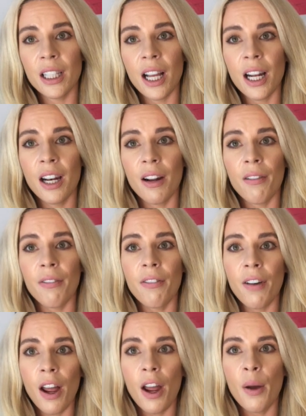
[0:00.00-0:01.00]
and
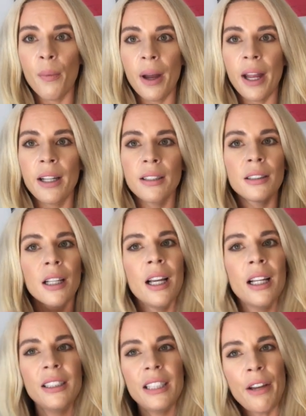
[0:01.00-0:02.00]
flyaways.
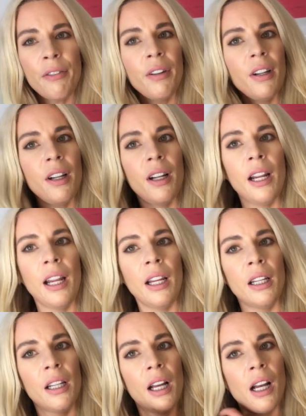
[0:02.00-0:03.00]

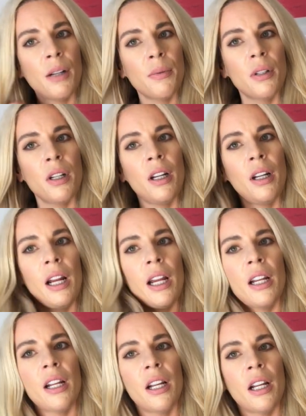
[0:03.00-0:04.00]
Definitely,
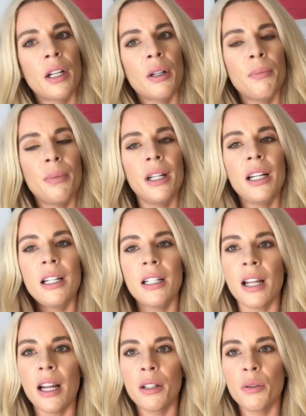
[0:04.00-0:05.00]
absolutely. It completely
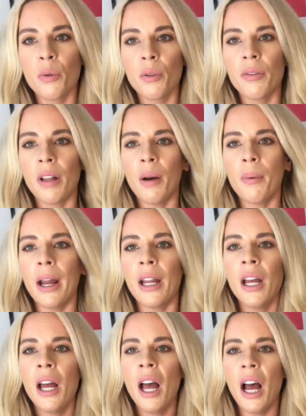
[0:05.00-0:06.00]
takes all of that away.
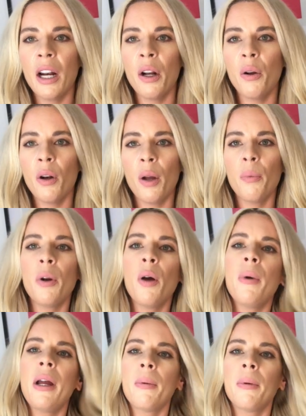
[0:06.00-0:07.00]
And like when I
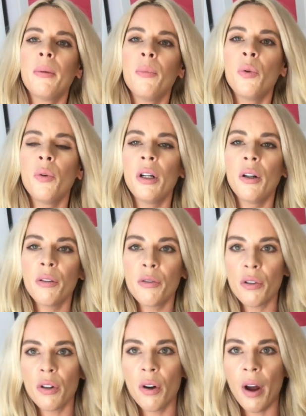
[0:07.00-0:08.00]
wake up in the morning
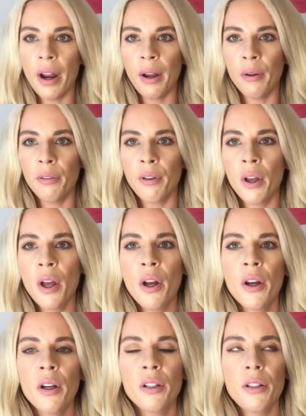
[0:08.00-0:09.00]
after a night of,
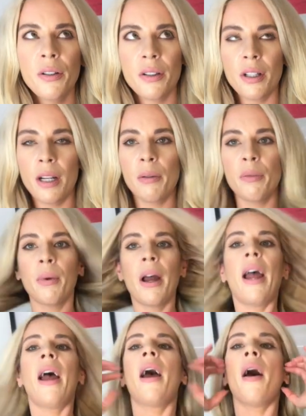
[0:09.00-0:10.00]
I do sleep with my
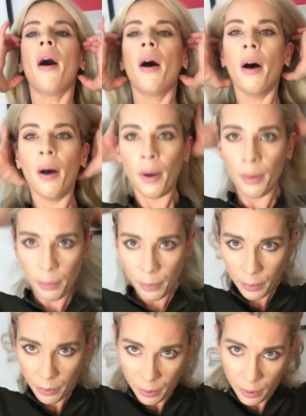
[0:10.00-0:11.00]
hair up,
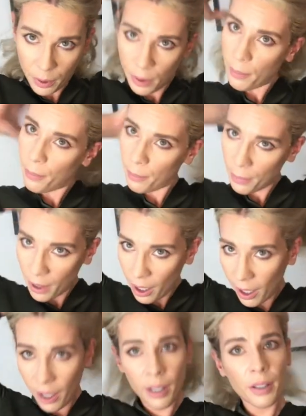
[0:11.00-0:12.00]

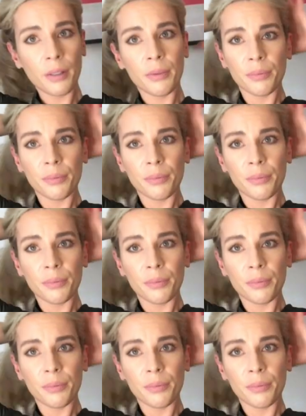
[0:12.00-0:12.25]
but